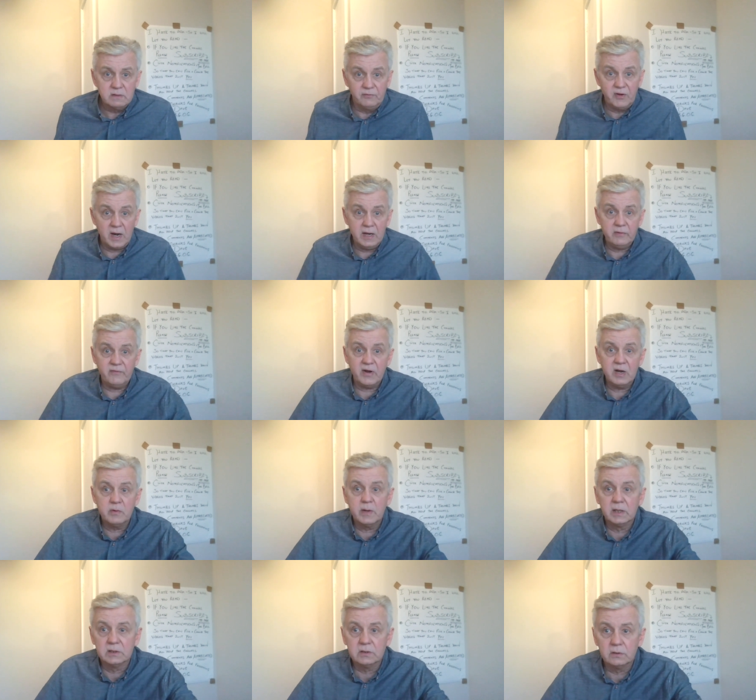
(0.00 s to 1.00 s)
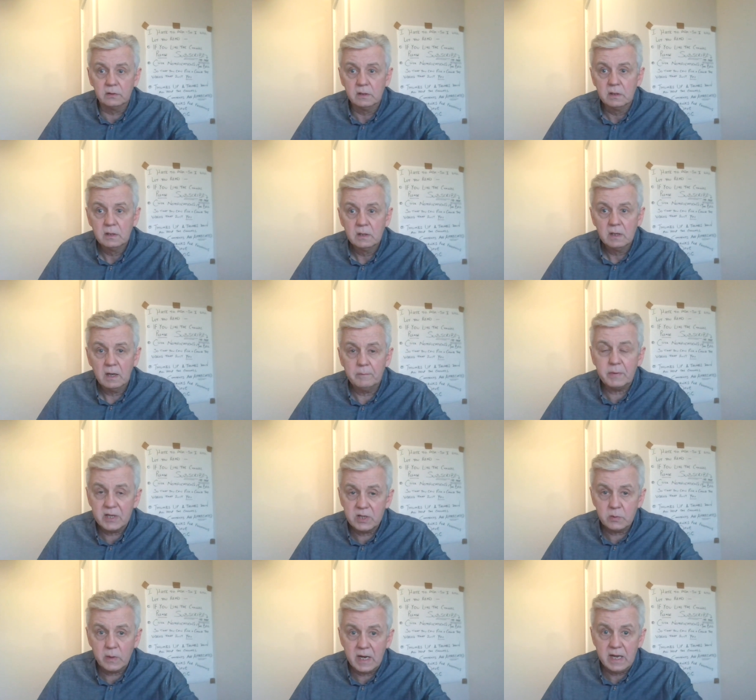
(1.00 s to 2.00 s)
Very, very well done. And by
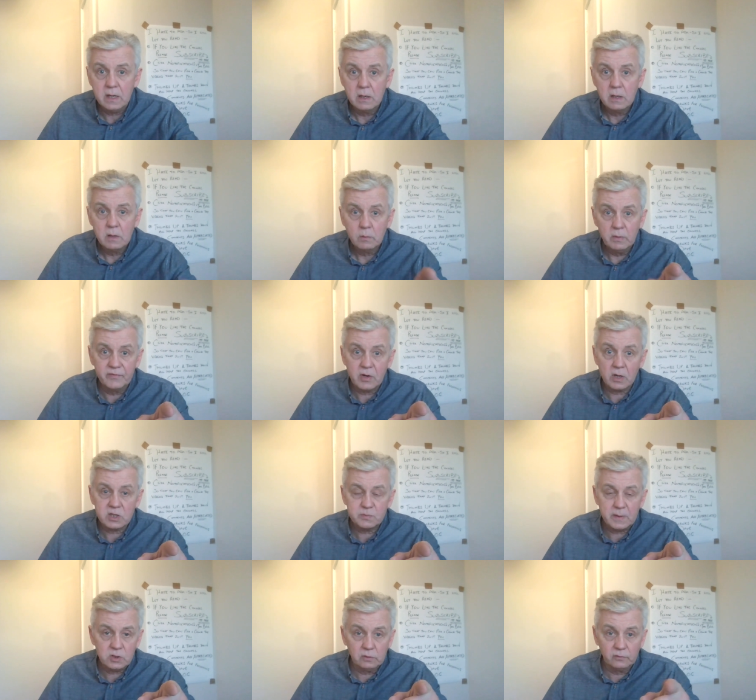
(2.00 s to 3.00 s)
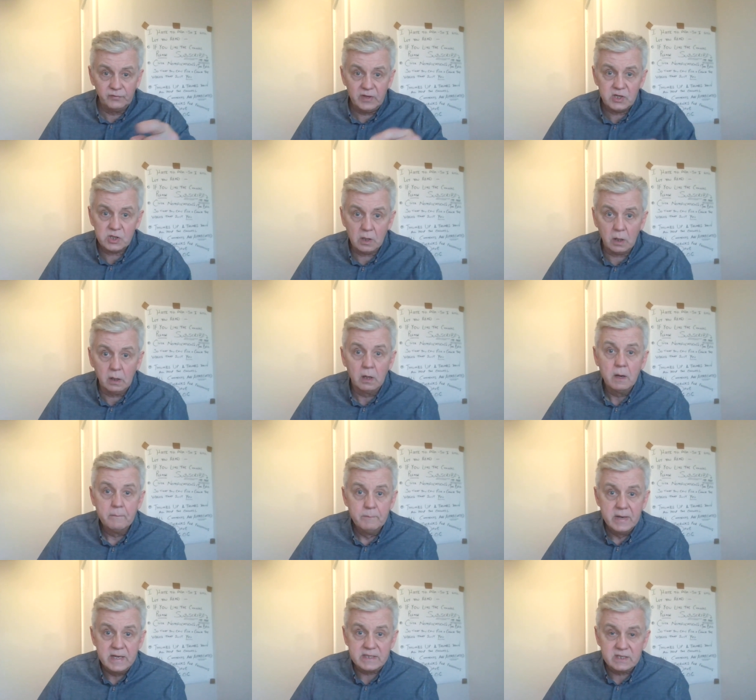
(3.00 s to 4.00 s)
the way, we've got a special feature on
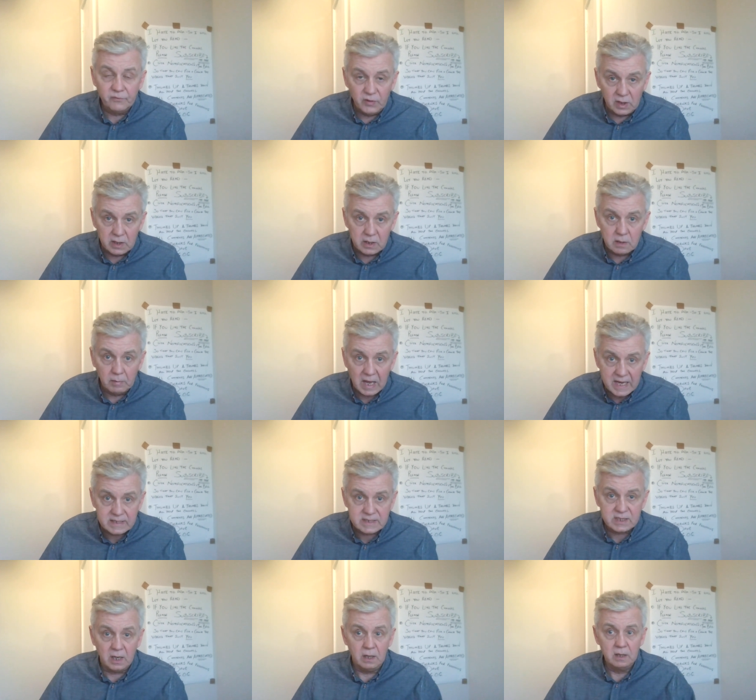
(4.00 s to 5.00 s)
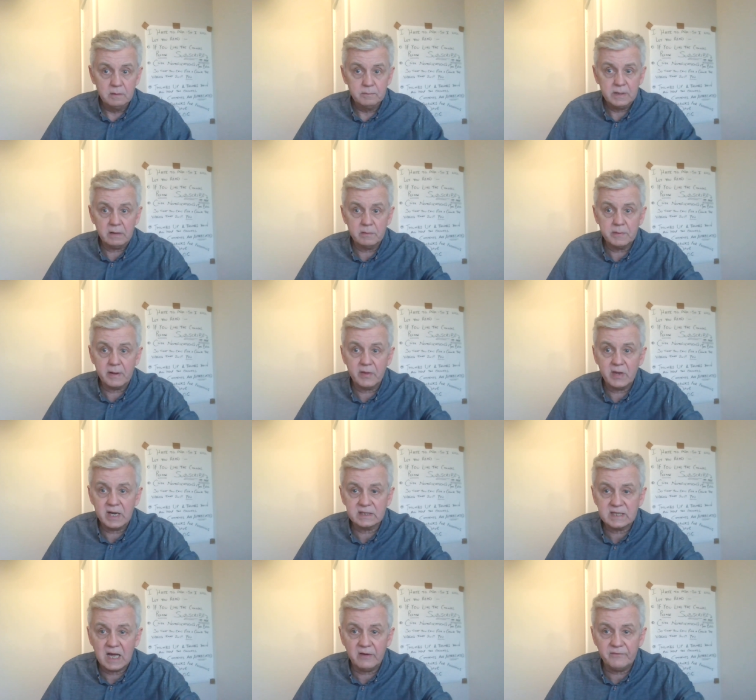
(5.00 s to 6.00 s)
Mr. Fillingham later. Be out about the
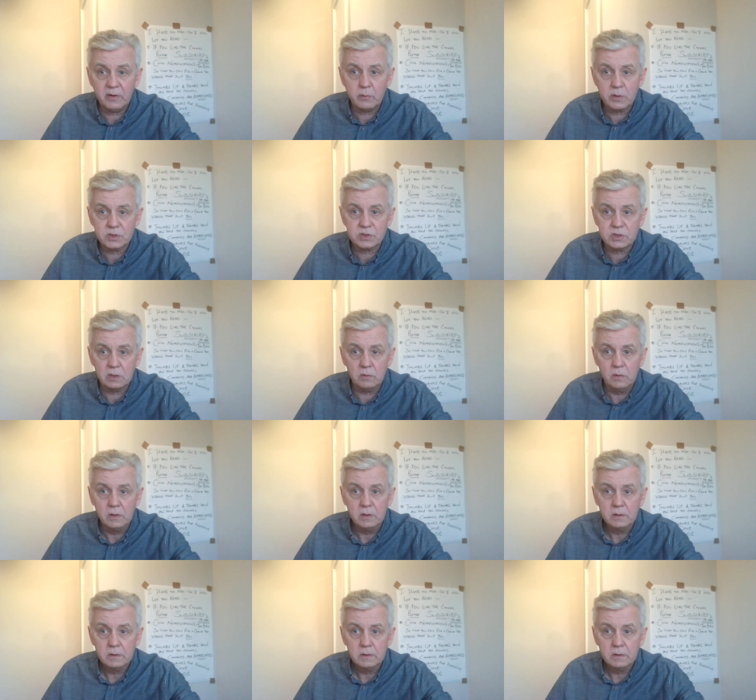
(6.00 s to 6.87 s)
next half hour or so.